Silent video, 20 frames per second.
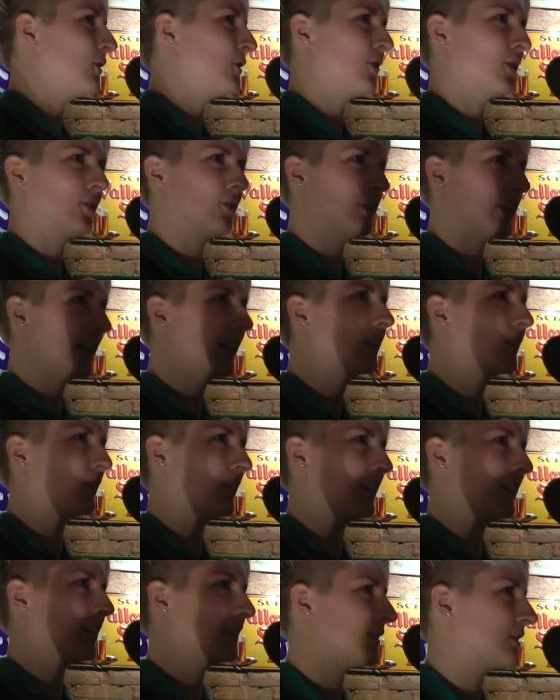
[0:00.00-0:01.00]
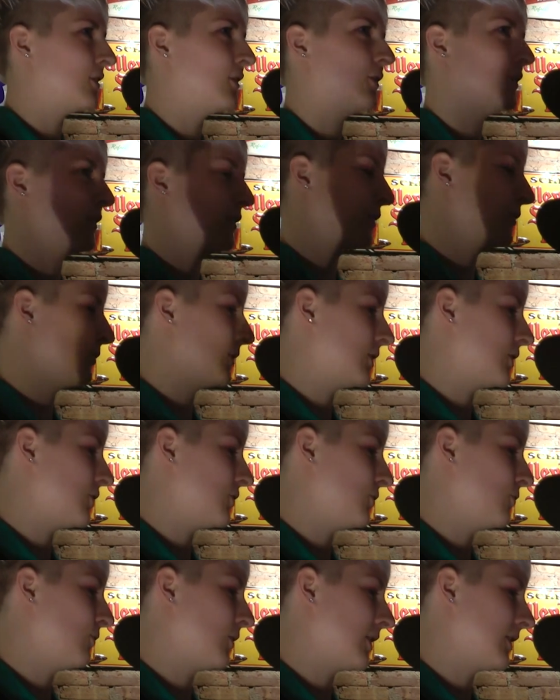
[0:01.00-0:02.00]
you don't like things, you don't know what
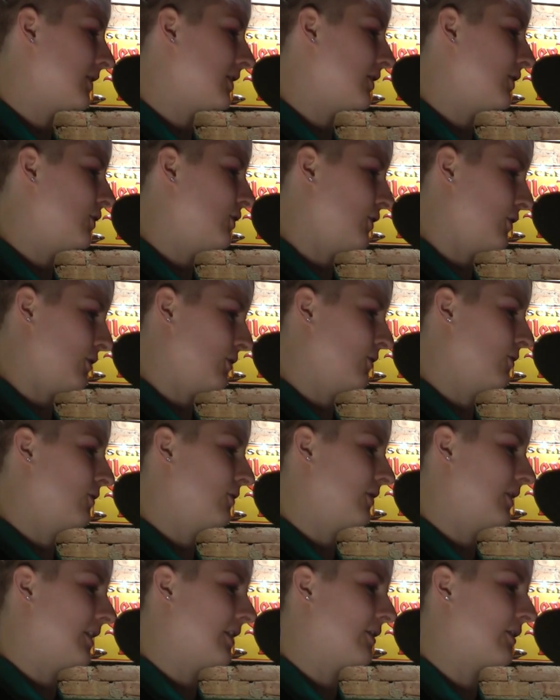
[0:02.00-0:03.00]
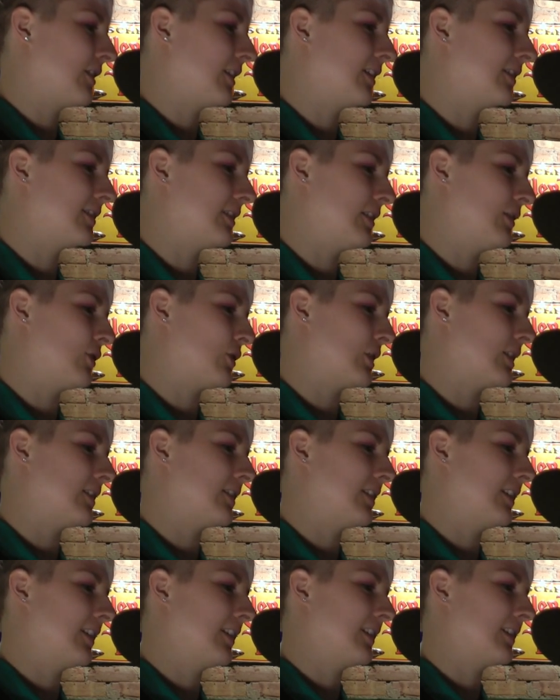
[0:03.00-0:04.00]
you want to do, nothing is
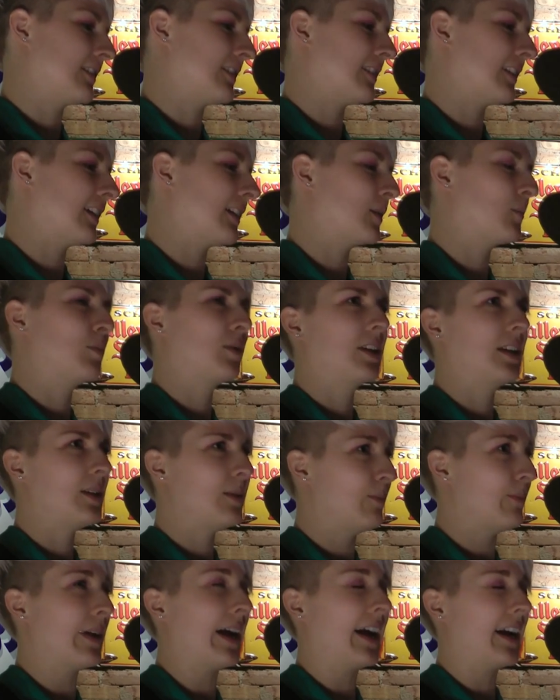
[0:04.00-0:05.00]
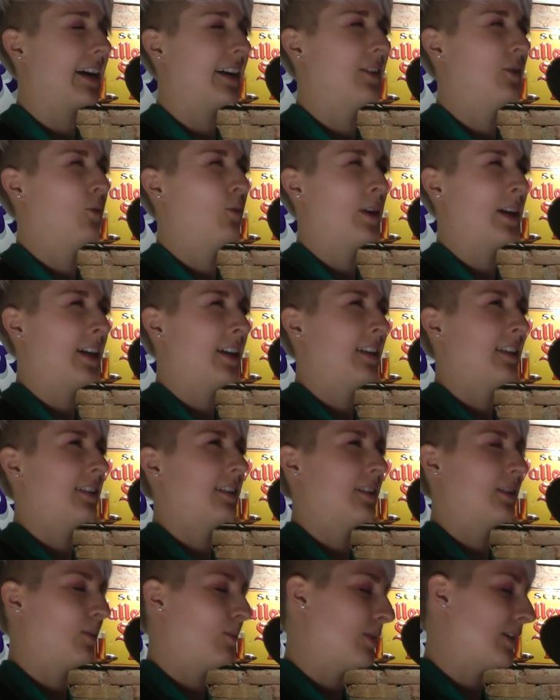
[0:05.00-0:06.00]
interesting. It's like a pretty bad way
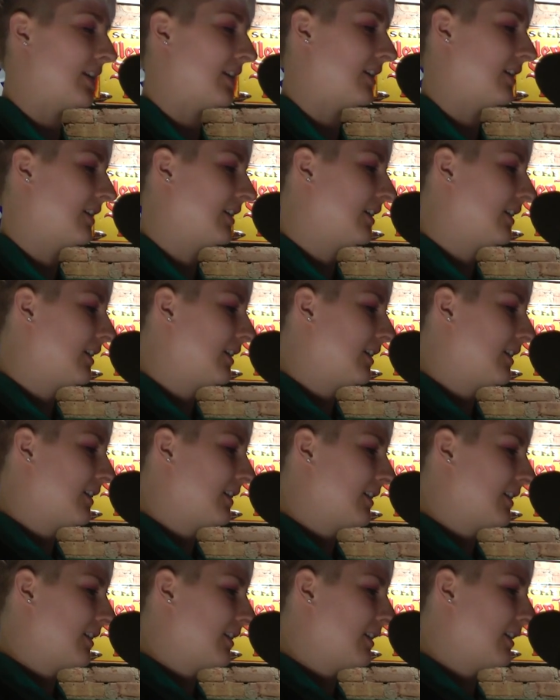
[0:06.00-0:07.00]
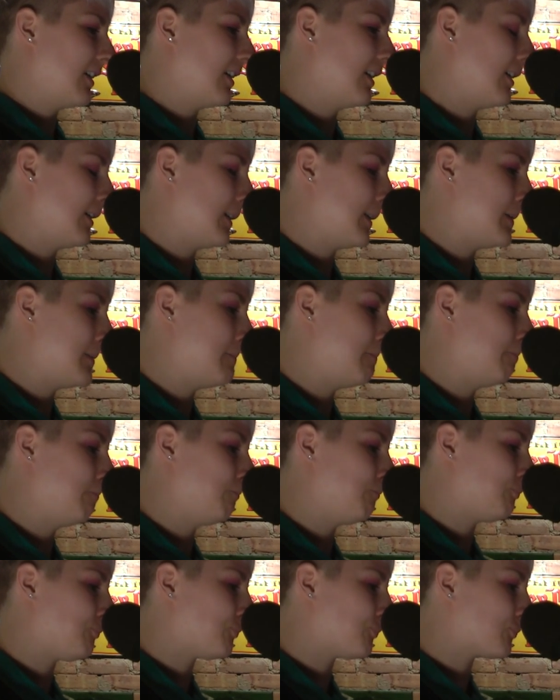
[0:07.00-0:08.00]
to be.
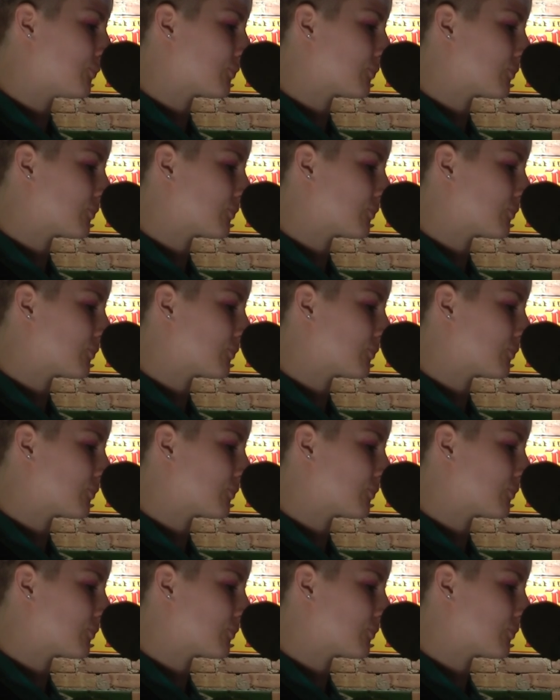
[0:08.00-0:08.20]
Um,